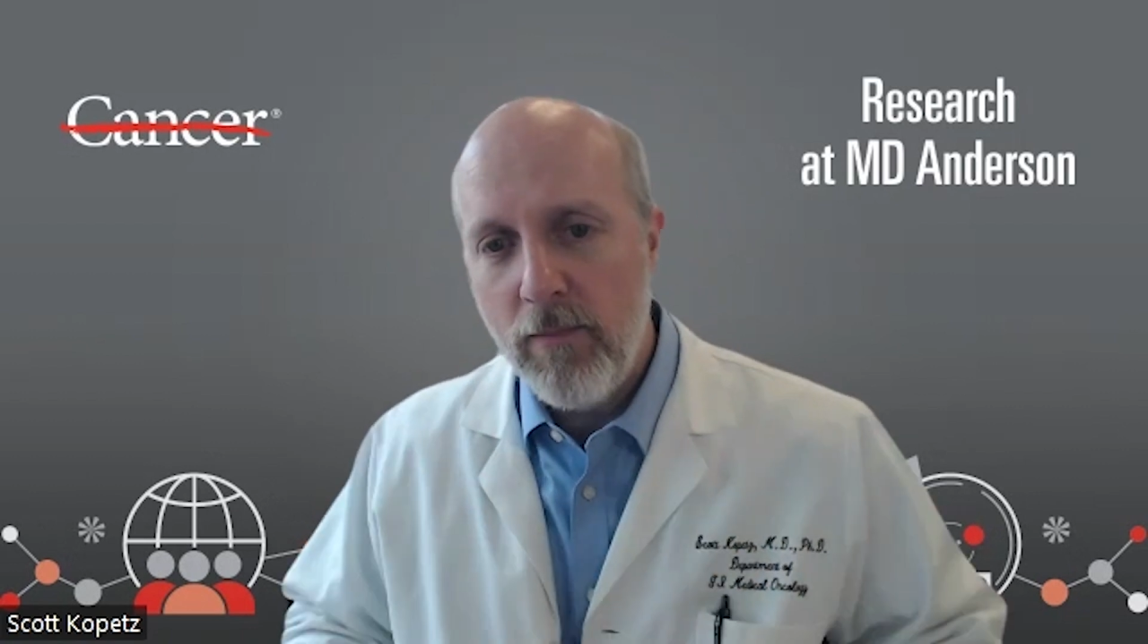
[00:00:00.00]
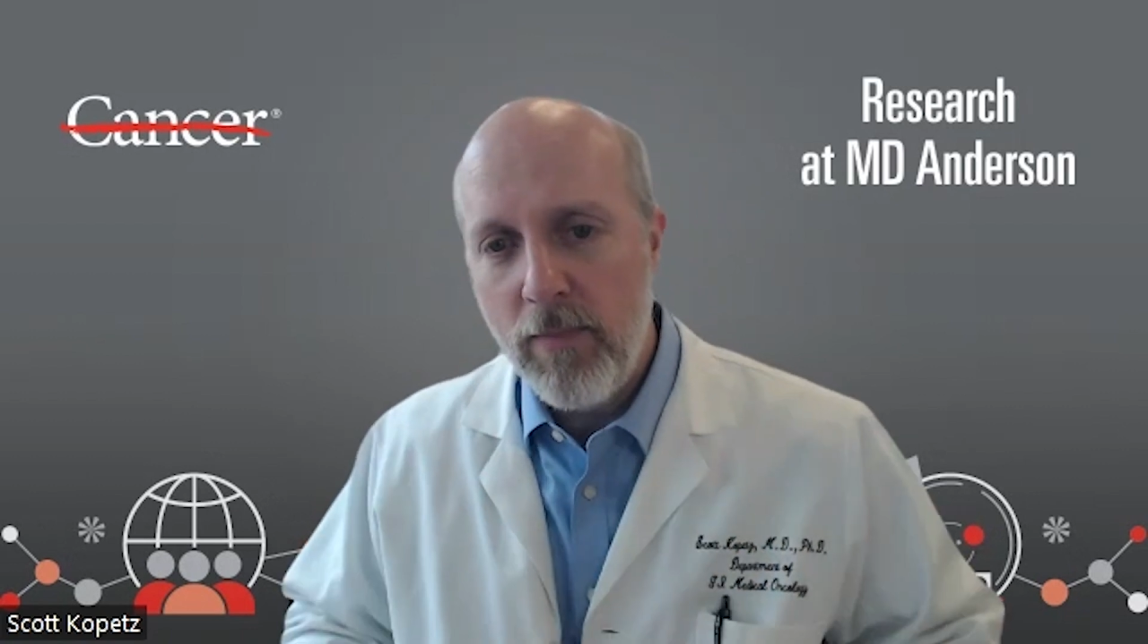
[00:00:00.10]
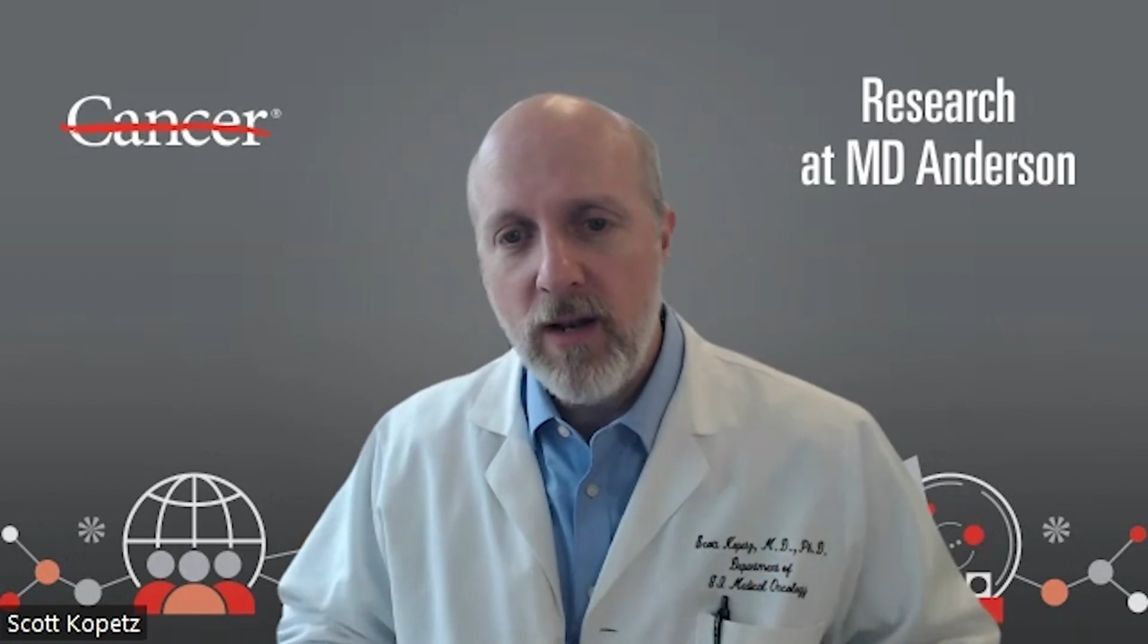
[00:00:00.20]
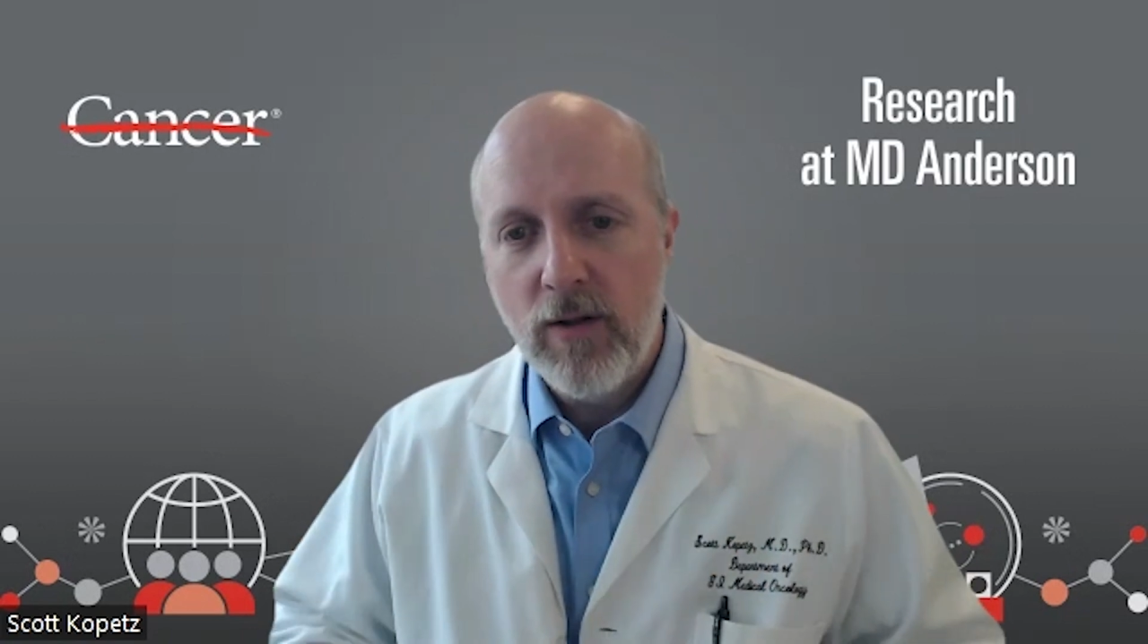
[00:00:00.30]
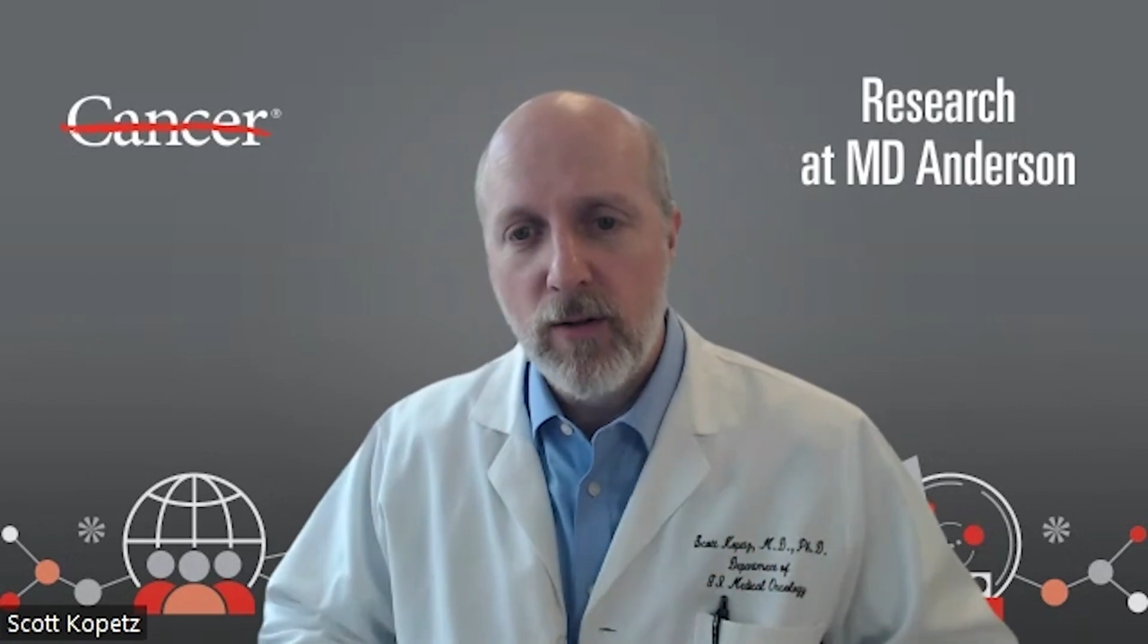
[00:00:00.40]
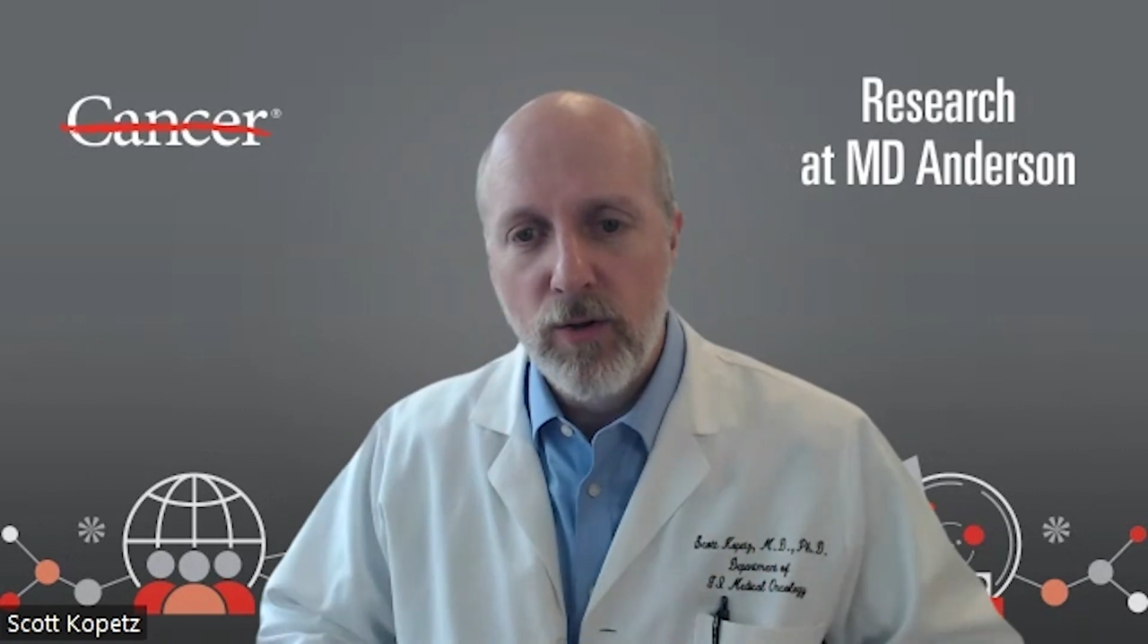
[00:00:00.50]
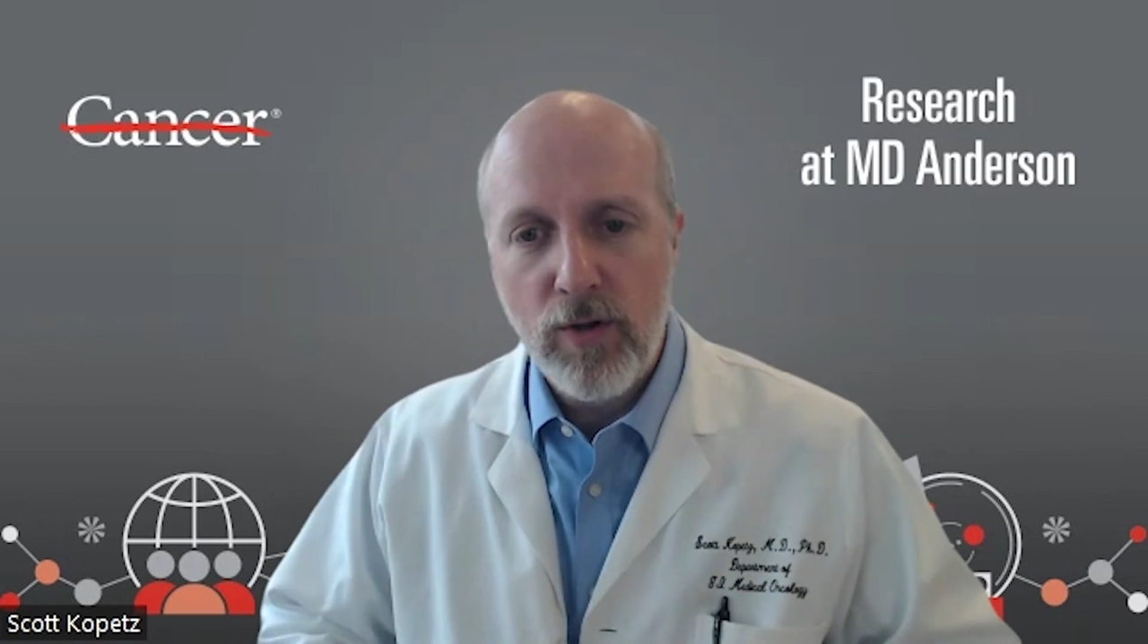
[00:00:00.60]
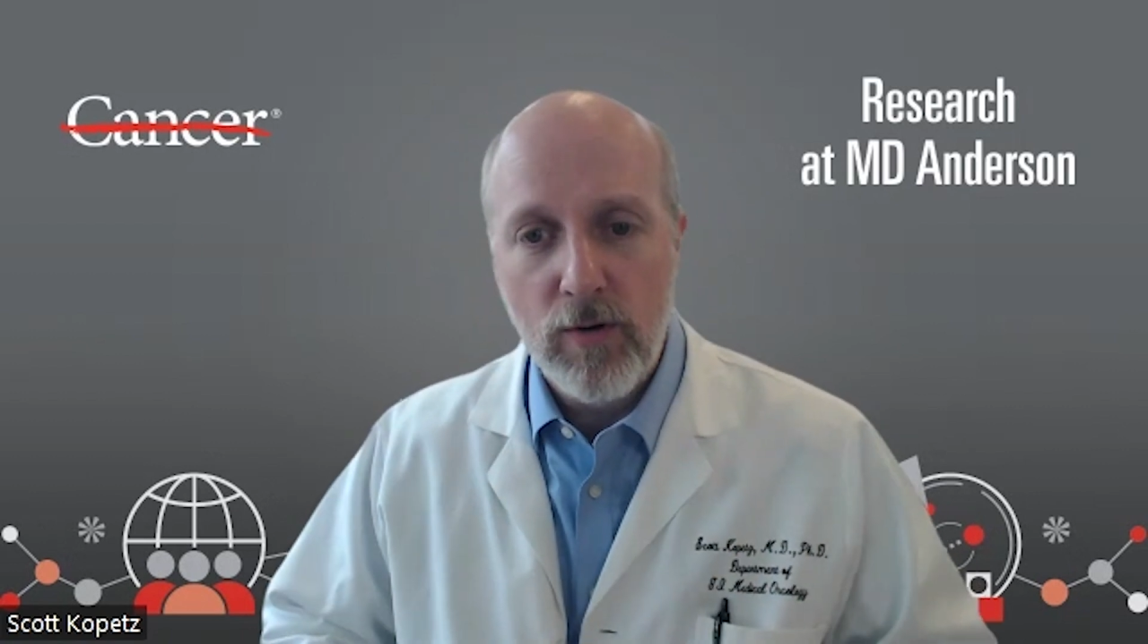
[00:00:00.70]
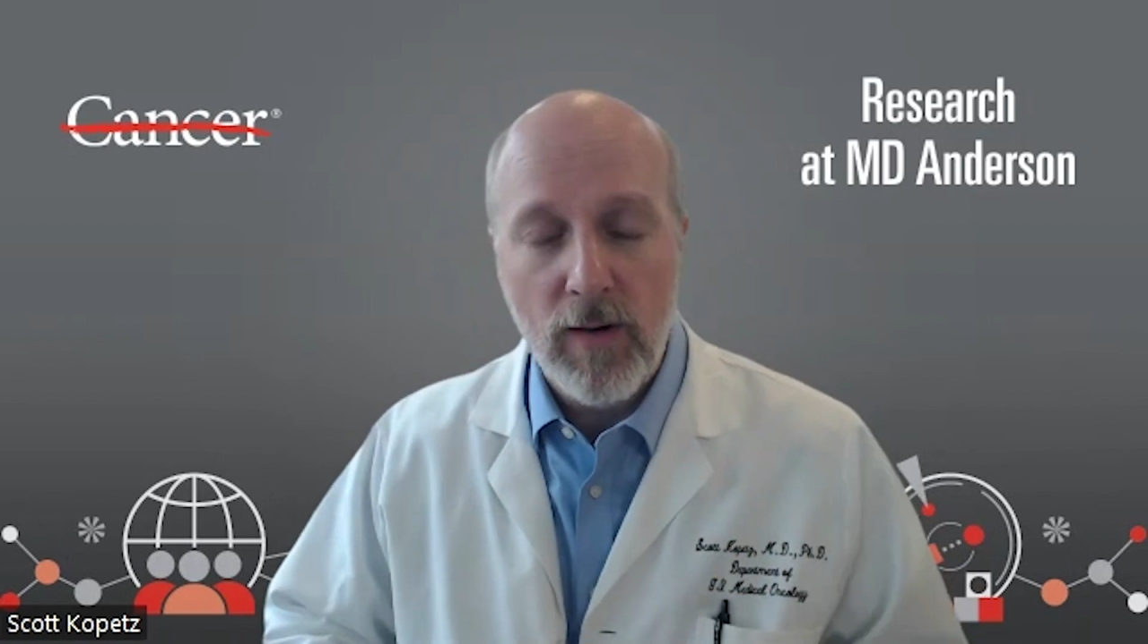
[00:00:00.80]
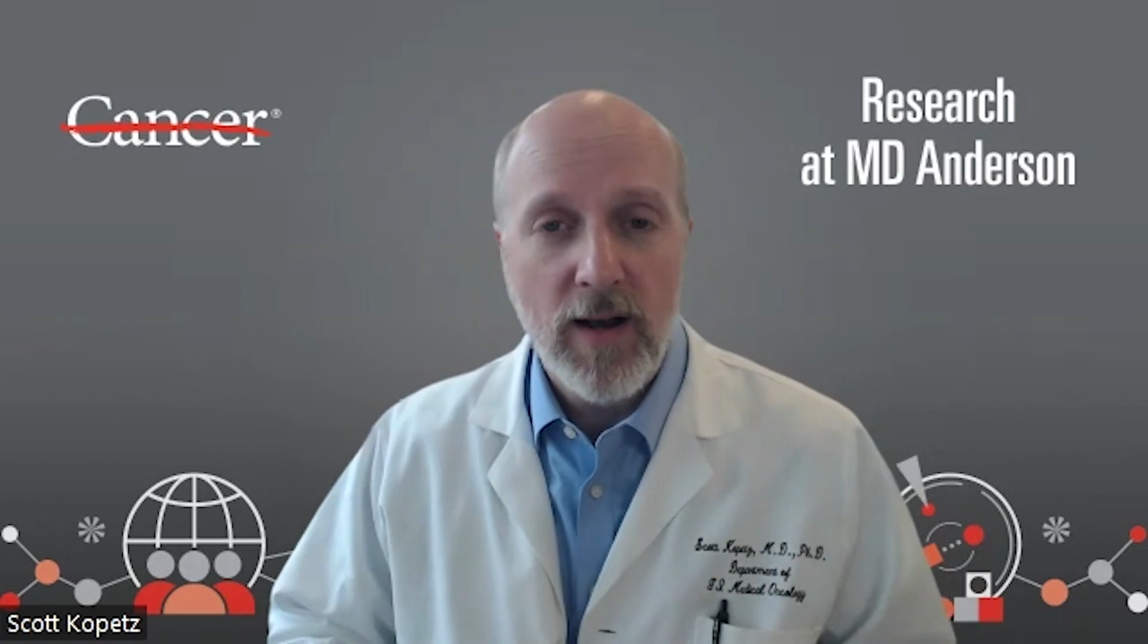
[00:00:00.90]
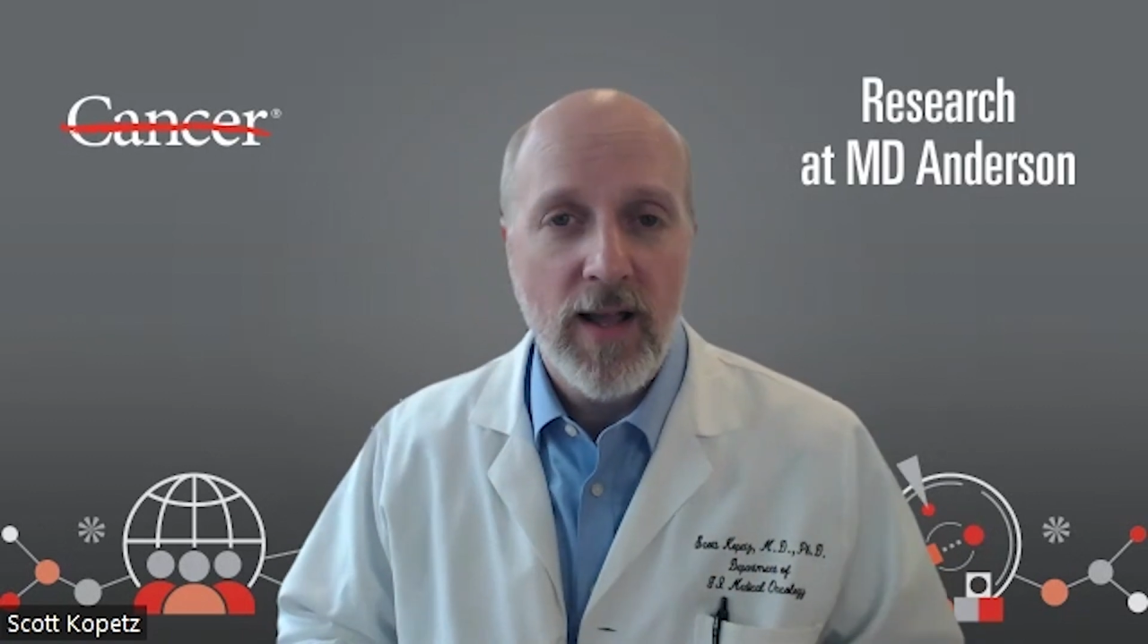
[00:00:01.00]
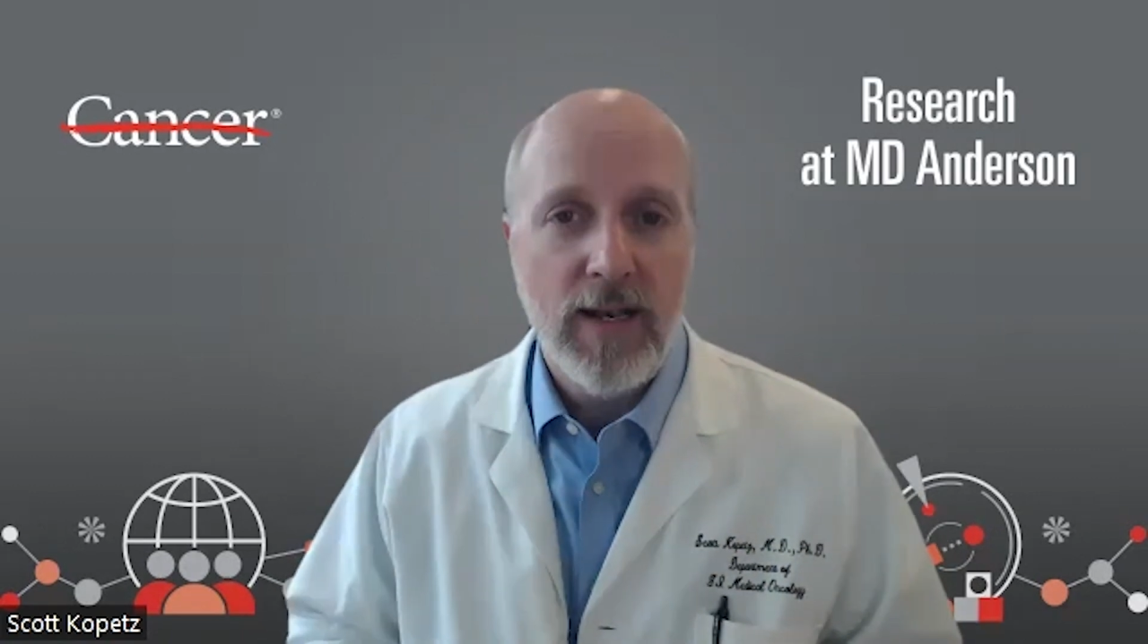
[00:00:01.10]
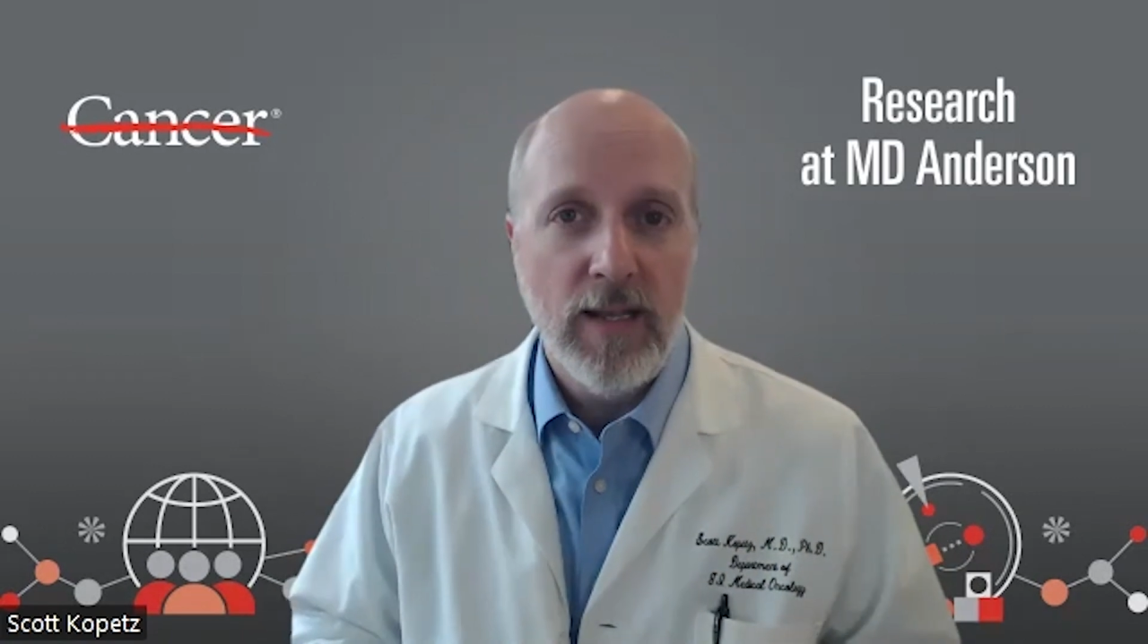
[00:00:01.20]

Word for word: beta-glucuronide